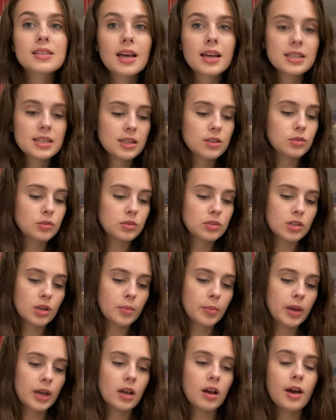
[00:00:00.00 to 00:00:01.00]
I did also
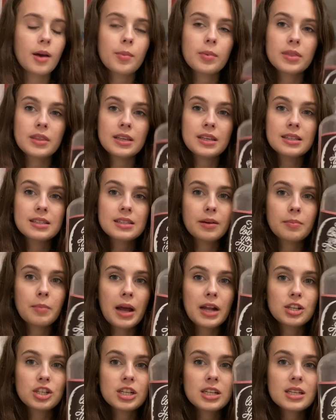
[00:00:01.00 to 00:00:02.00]
pick up these
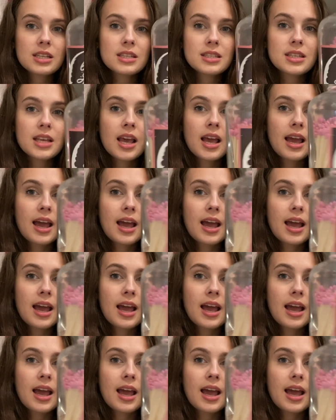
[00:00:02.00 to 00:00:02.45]
matches,